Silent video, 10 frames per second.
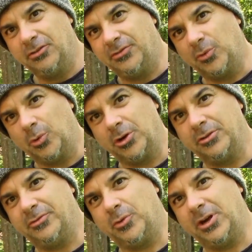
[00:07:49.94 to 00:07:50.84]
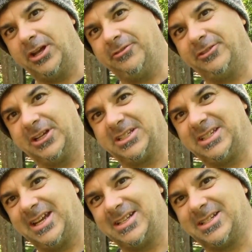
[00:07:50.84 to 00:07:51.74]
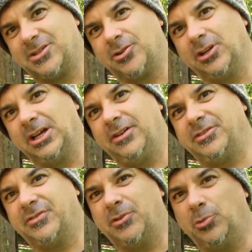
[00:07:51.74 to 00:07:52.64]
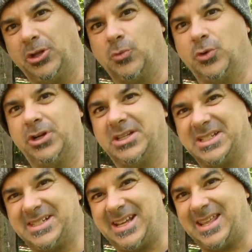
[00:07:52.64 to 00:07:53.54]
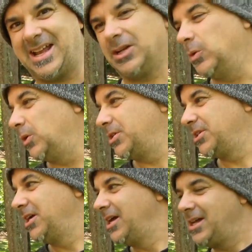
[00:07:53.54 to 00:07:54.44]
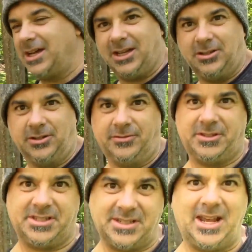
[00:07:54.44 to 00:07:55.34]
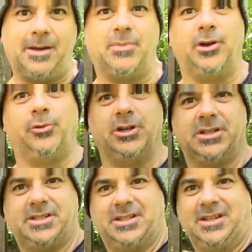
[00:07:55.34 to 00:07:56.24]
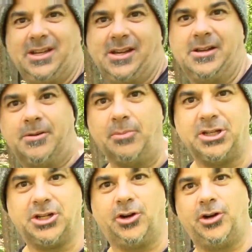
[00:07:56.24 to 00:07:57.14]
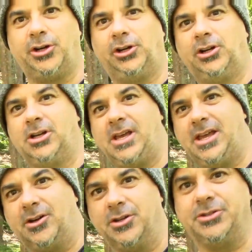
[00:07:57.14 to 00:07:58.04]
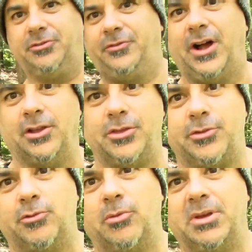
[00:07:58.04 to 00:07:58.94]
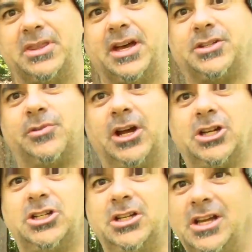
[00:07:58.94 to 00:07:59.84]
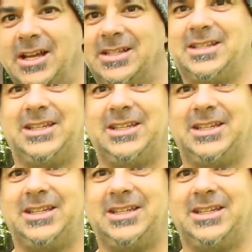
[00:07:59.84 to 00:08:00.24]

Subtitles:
for the forehand flick to get it to turn left. If I really wanted it to stay that course, I could have snapped my wrist much harder and also followed through a bit that direction to